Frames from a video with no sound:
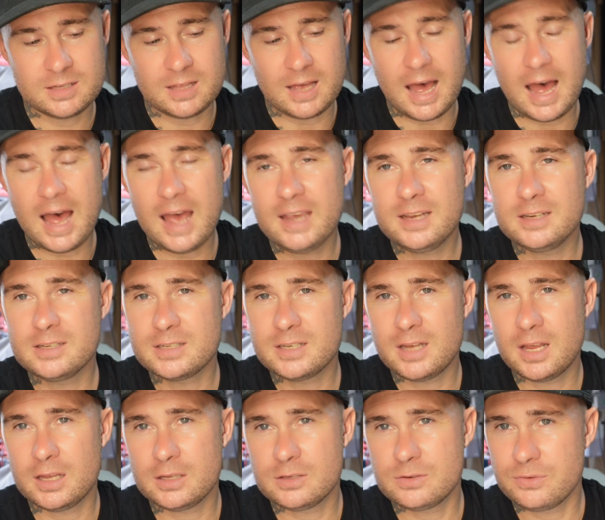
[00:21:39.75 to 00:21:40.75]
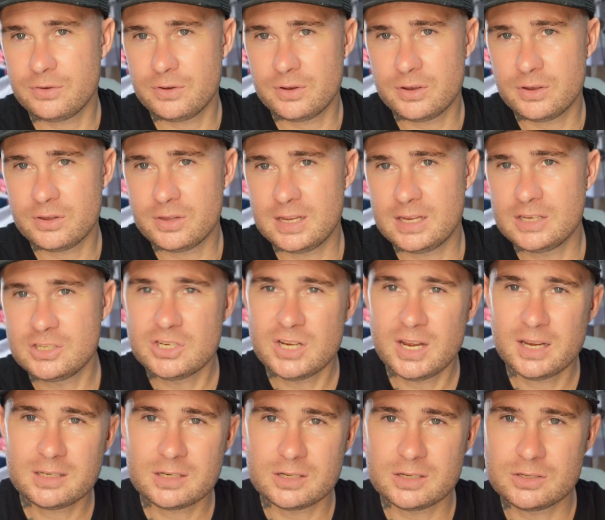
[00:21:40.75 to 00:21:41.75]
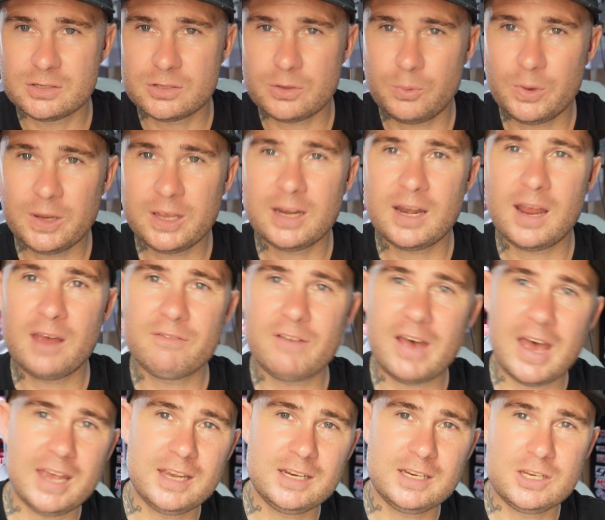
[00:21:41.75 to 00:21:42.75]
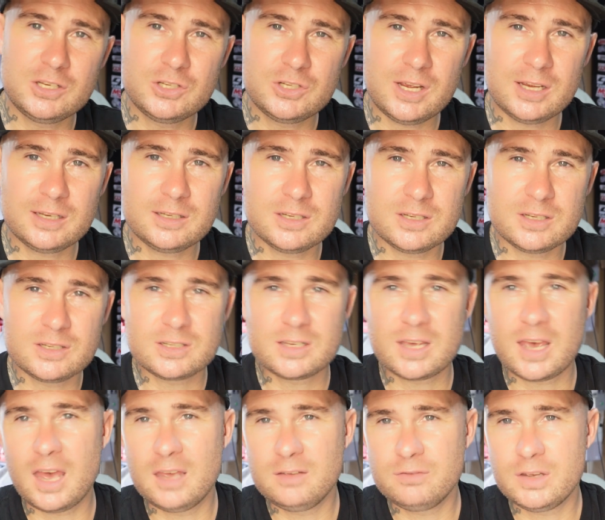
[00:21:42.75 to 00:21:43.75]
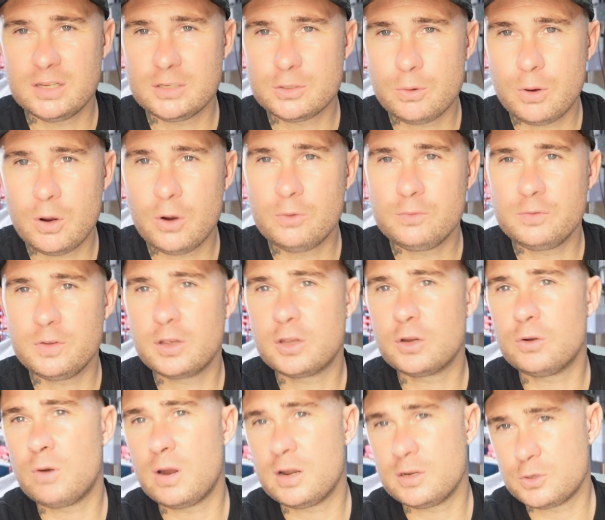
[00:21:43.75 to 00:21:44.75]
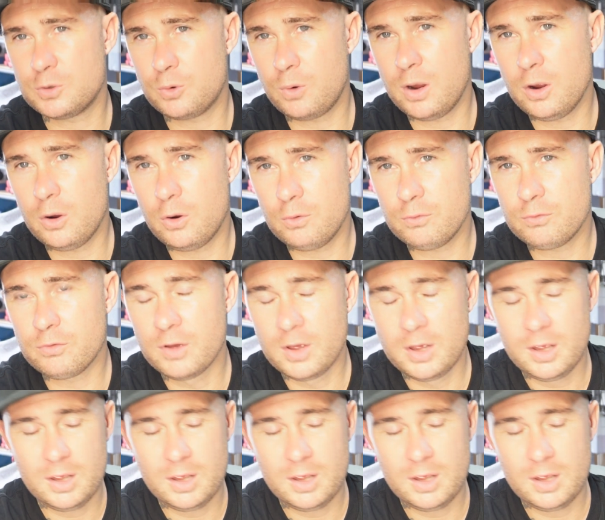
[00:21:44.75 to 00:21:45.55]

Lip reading: The 8 stands for injectors. So we can have 8 injectors, KV12, you can run 12.